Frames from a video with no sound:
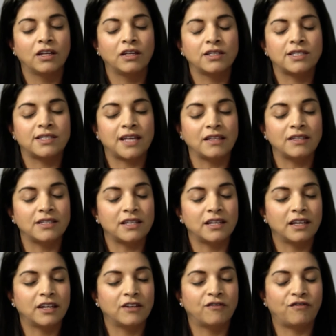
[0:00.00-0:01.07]

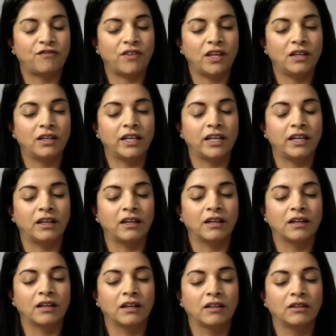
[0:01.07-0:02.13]
sensing and feeling
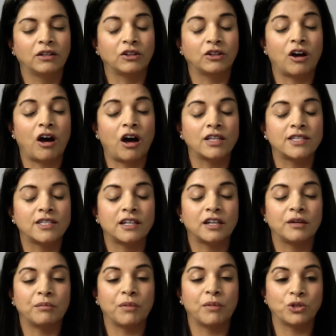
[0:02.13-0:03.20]
the thoughts and
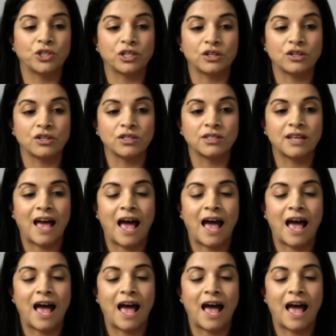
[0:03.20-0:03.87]
emotions.